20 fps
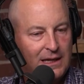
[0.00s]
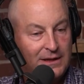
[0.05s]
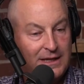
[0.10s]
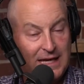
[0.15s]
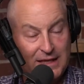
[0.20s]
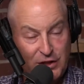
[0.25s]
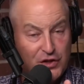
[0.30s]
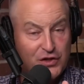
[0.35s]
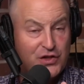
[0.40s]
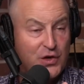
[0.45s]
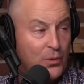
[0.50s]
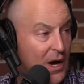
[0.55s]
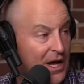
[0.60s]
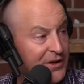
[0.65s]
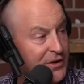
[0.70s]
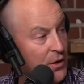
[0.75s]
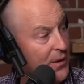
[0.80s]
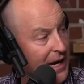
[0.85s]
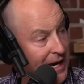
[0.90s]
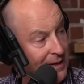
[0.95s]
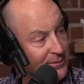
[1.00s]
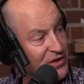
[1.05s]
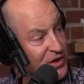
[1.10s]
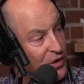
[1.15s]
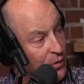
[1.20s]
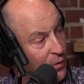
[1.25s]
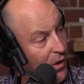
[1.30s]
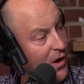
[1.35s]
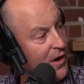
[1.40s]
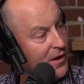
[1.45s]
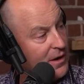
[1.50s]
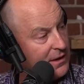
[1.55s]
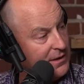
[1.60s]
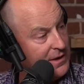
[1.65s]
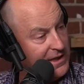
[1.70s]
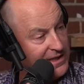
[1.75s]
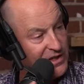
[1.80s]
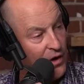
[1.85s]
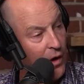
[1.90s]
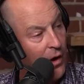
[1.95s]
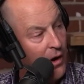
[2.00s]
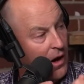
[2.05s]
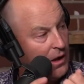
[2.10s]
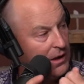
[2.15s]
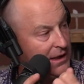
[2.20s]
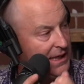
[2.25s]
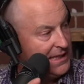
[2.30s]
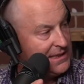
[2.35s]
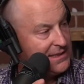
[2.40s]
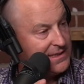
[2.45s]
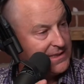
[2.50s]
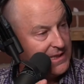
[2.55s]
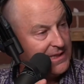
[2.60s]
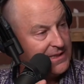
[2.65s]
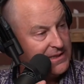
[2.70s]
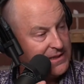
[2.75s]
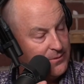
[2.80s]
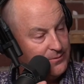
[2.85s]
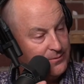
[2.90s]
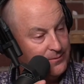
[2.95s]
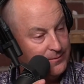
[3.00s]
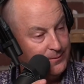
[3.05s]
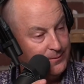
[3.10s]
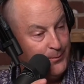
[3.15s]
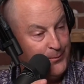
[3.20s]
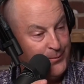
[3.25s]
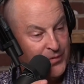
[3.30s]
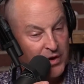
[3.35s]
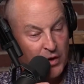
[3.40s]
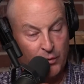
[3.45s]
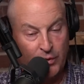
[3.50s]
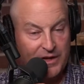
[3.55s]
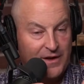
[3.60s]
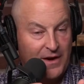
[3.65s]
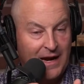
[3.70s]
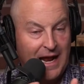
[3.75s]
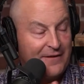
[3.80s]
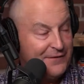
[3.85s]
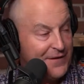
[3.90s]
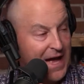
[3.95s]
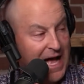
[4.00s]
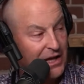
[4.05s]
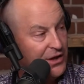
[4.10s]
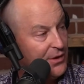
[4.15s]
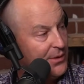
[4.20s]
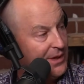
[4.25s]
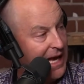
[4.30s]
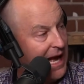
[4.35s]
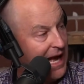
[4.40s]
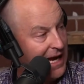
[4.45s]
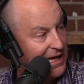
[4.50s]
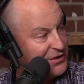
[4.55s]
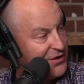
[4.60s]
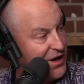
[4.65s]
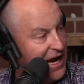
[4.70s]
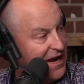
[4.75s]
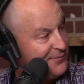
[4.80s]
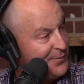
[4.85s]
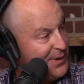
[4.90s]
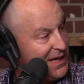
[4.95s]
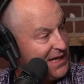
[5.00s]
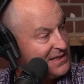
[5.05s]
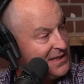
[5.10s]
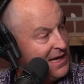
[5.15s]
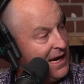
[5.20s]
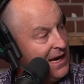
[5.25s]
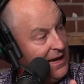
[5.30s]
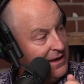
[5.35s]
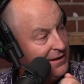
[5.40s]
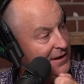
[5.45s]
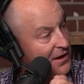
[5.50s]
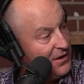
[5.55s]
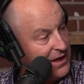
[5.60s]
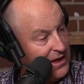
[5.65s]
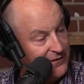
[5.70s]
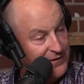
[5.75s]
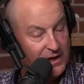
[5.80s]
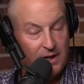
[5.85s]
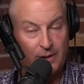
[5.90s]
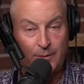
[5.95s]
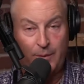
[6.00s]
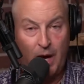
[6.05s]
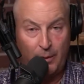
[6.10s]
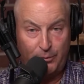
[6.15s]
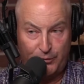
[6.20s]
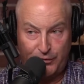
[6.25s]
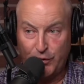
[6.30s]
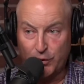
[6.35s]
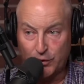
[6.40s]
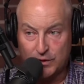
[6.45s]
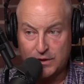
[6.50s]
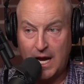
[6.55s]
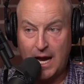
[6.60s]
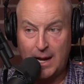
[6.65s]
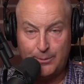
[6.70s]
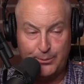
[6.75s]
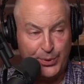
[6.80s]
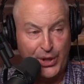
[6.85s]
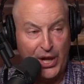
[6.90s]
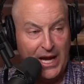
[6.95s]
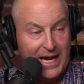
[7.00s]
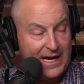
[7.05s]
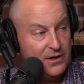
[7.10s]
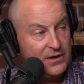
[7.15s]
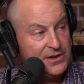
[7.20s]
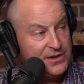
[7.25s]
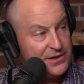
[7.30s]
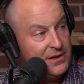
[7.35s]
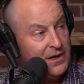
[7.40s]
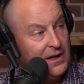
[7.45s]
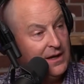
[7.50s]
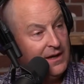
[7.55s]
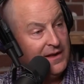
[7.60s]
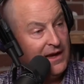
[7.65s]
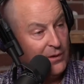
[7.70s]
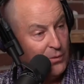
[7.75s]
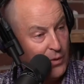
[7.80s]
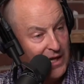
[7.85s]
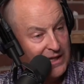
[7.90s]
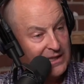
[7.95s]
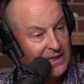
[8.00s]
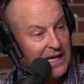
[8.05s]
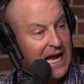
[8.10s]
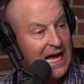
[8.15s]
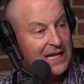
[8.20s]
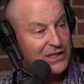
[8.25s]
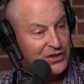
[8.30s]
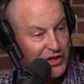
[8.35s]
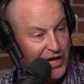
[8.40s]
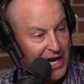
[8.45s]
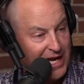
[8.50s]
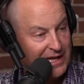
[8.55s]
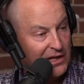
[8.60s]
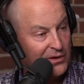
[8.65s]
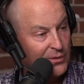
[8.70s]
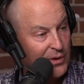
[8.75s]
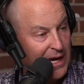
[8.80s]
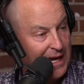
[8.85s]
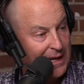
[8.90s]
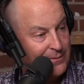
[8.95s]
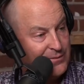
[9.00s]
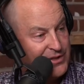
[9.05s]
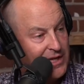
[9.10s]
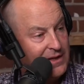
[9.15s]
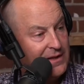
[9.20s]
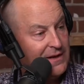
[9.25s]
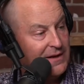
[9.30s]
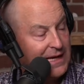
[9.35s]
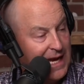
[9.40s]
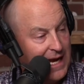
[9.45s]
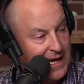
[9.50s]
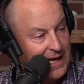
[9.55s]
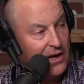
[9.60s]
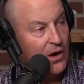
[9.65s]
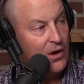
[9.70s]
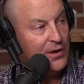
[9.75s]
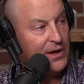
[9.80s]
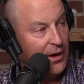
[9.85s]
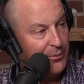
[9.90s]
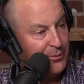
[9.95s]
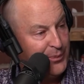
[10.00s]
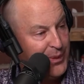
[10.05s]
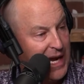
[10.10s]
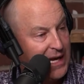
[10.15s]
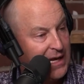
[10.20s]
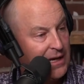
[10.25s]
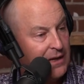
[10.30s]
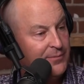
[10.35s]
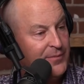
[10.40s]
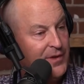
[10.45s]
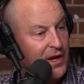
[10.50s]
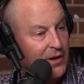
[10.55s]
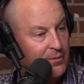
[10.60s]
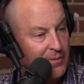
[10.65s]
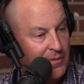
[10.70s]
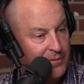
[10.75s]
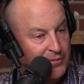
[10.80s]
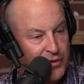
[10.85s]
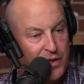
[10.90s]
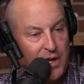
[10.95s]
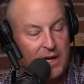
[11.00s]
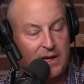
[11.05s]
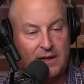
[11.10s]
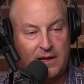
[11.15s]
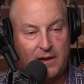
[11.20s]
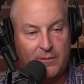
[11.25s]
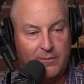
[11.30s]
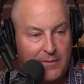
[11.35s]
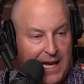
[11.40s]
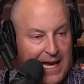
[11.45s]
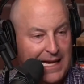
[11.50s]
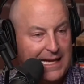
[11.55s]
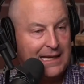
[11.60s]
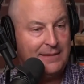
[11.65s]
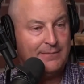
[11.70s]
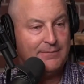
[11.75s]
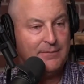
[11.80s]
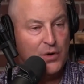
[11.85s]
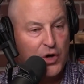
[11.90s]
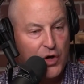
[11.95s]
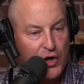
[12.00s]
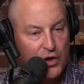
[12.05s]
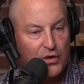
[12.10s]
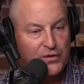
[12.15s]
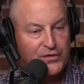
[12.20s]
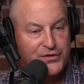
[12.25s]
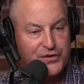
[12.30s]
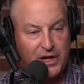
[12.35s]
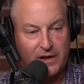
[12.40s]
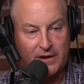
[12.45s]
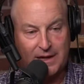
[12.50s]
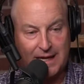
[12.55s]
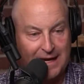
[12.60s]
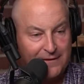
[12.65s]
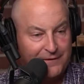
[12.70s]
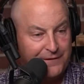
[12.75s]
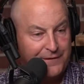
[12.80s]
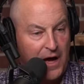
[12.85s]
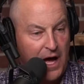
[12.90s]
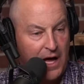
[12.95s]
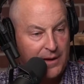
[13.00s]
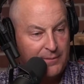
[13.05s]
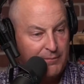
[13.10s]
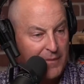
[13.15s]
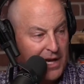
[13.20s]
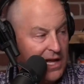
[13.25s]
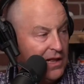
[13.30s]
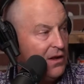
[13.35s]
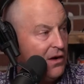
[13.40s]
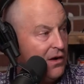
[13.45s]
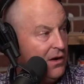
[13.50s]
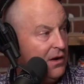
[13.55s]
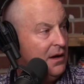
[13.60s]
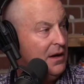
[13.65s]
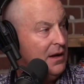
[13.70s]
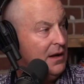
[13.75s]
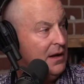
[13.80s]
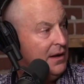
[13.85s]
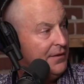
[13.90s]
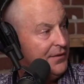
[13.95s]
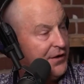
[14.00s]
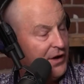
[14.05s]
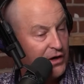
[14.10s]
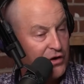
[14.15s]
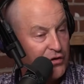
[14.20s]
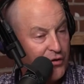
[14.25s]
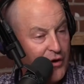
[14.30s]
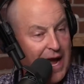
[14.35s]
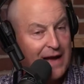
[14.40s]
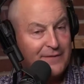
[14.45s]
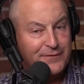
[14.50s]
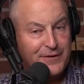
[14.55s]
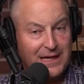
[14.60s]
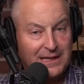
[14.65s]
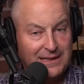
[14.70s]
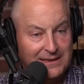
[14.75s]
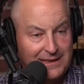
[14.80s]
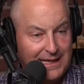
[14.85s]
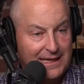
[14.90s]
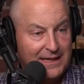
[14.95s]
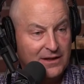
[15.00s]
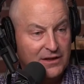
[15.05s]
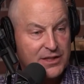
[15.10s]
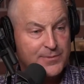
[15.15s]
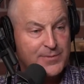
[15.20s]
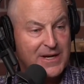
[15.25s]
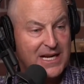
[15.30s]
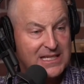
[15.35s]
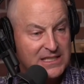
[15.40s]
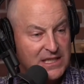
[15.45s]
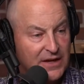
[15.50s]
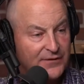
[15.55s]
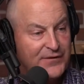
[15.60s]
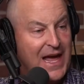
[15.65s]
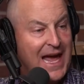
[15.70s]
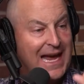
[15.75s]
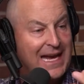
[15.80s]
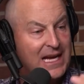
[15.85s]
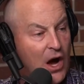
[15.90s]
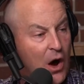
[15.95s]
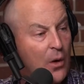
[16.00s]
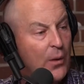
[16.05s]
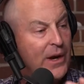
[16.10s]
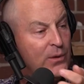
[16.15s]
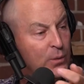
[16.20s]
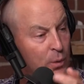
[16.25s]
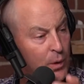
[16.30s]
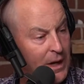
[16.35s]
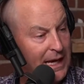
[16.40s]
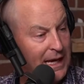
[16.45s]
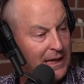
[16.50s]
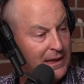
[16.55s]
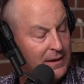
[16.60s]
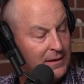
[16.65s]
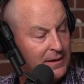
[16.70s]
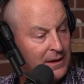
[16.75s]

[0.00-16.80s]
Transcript: Then you should want the Rams to work this all-in system where they're not valuing high draft picks. They're giving them up for top players. They went and got Jalen Ramsey. They're getting Odell Beckham. They're making moves. They're getting Von Miller. They're crafting deals. Because if they go and win,